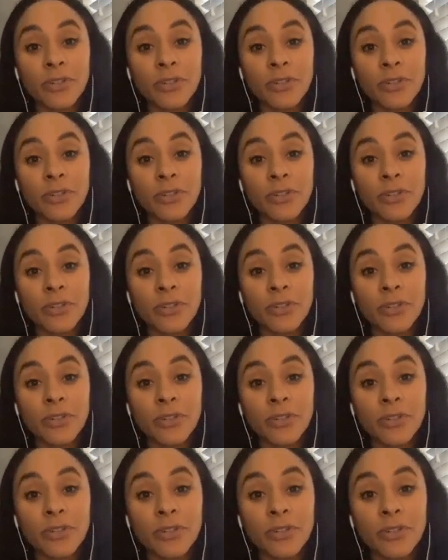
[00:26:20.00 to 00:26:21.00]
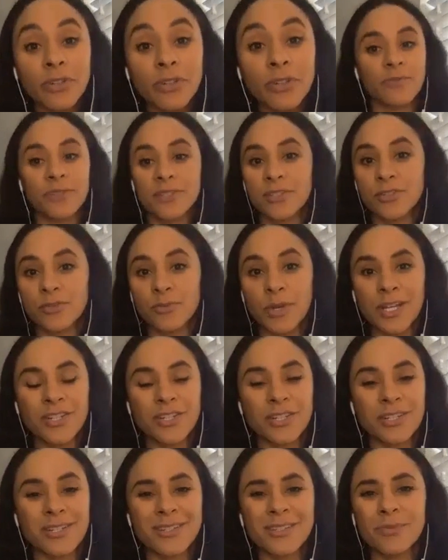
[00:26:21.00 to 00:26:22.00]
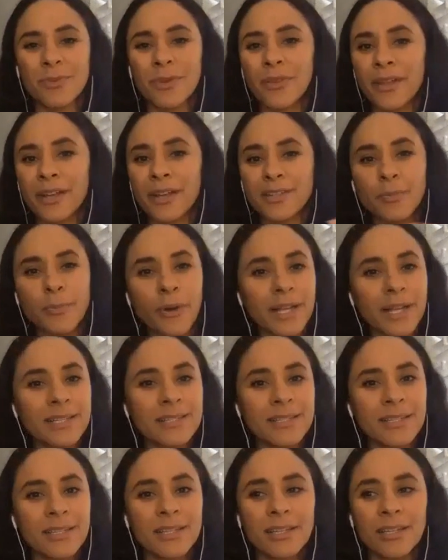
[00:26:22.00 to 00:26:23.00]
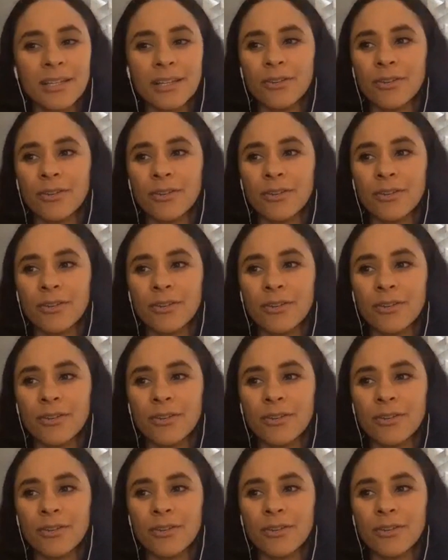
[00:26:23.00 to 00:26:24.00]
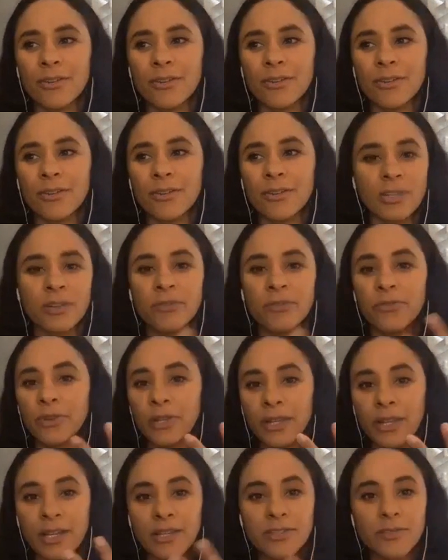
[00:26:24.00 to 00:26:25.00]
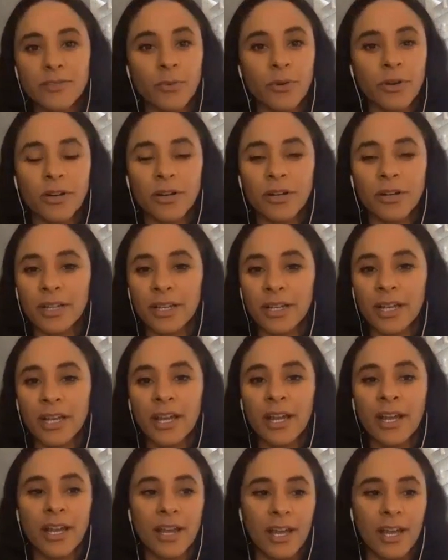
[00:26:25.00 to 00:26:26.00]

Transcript: of how to handle different situations, whether that's pricing or if you do a lot of consulting or freelance work, like